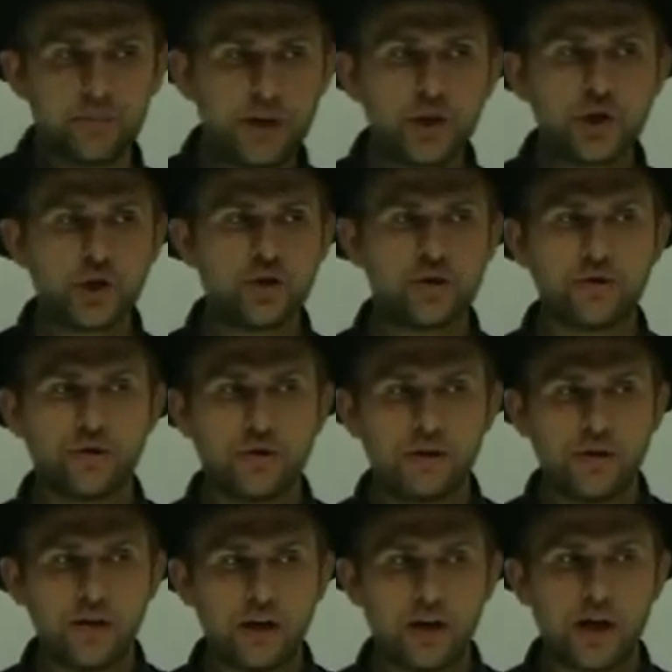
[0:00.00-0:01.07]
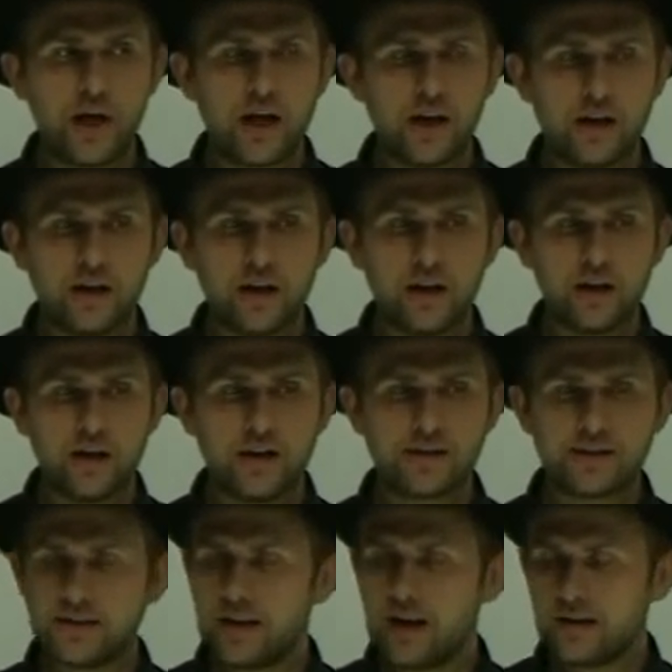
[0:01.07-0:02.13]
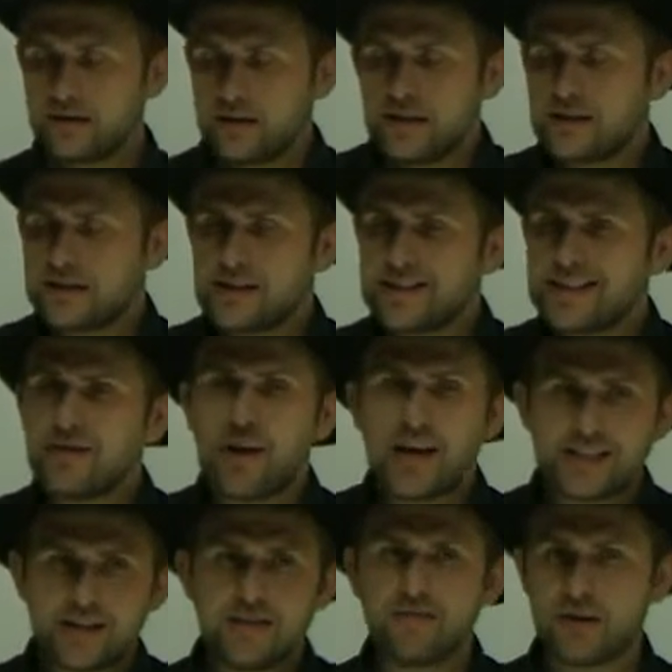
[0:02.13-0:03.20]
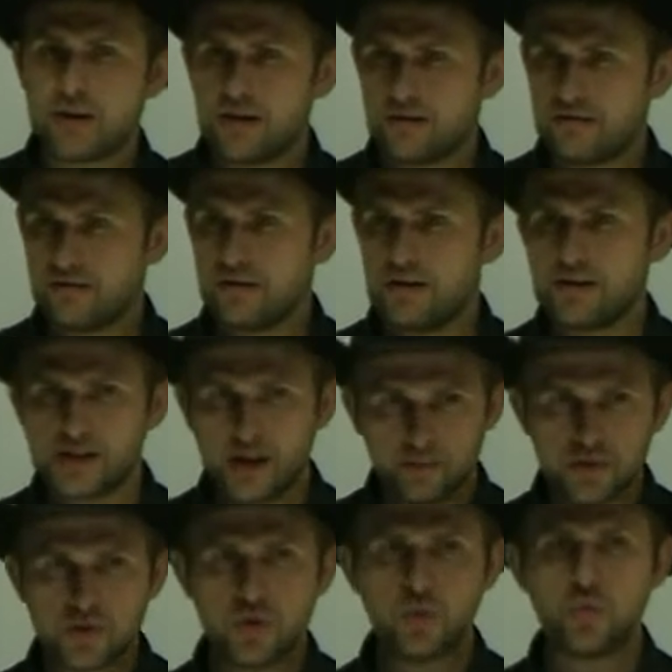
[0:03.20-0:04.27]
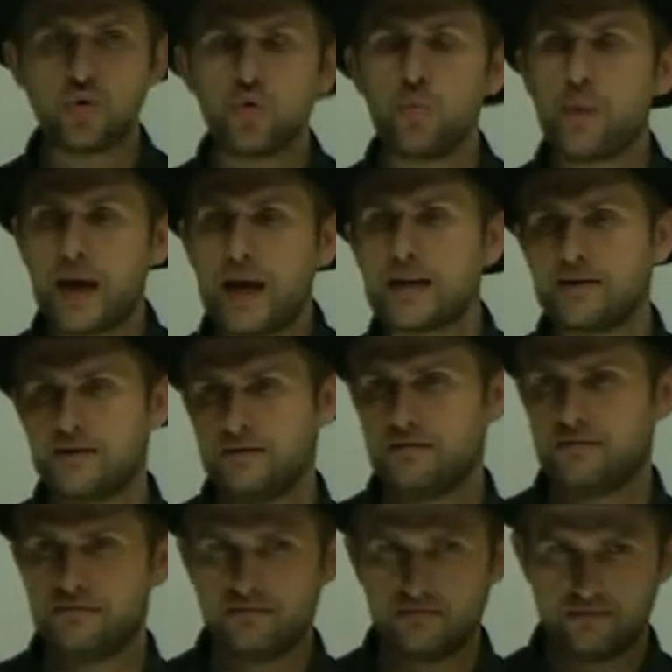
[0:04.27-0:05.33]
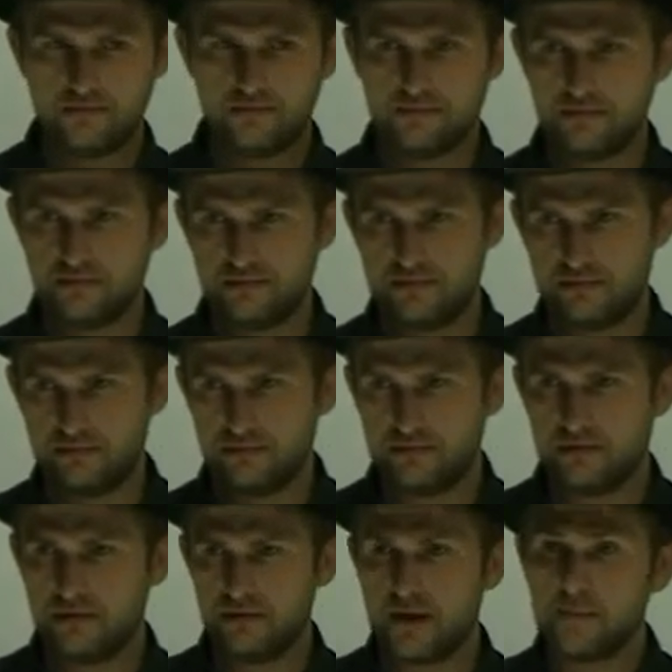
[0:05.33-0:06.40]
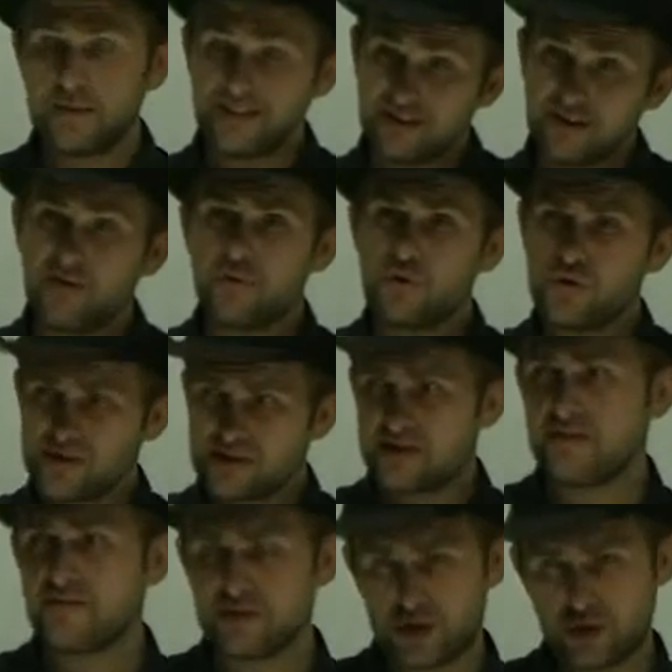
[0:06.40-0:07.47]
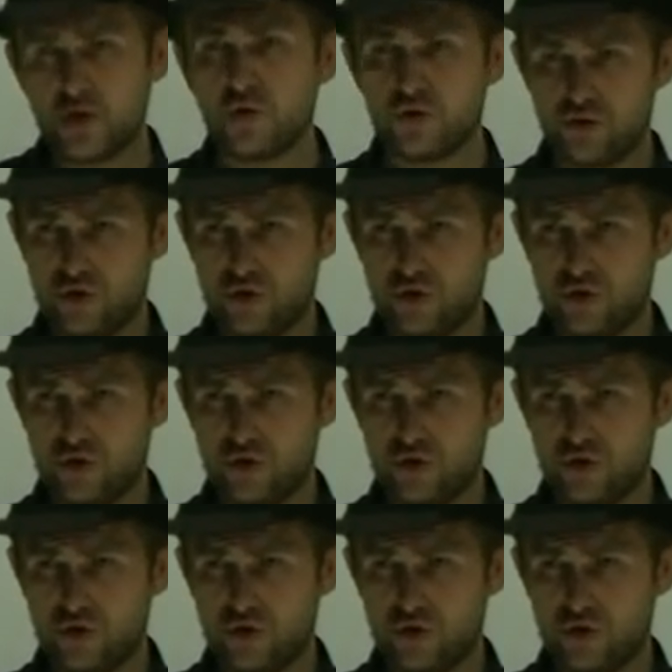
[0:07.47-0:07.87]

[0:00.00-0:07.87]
this picture, it's creativity. It's up to you. You paint it. I mean, of course, there are